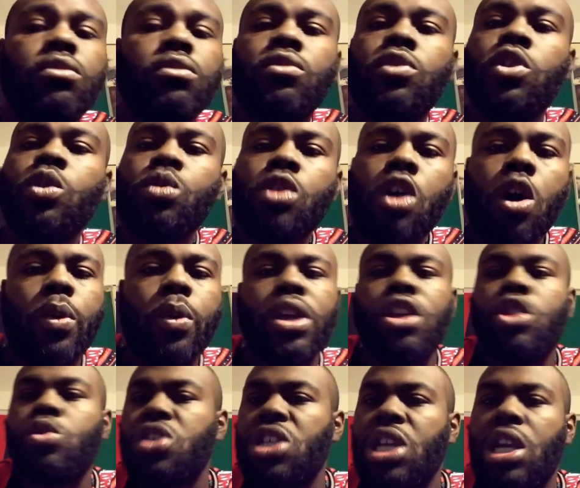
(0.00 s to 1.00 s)
You know it.
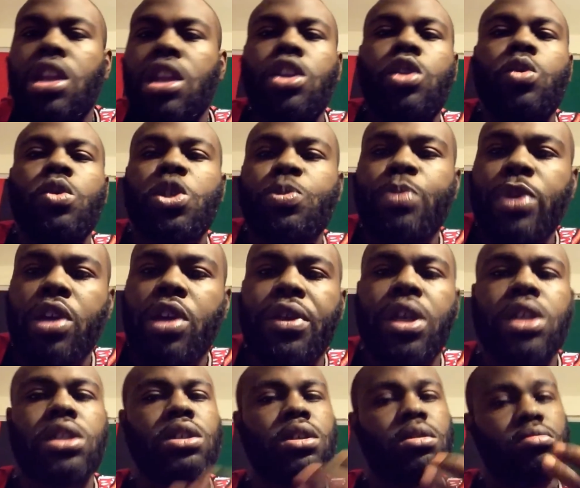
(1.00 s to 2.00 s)
You've seen it. You
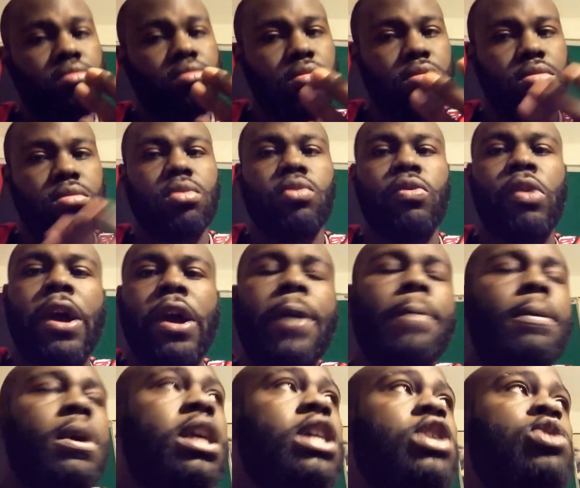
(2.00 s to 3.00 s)
experienced it. Right?
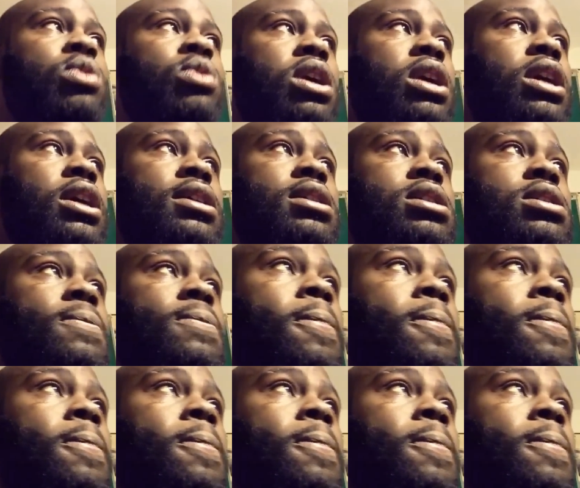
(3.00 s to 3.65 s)
It is what it is.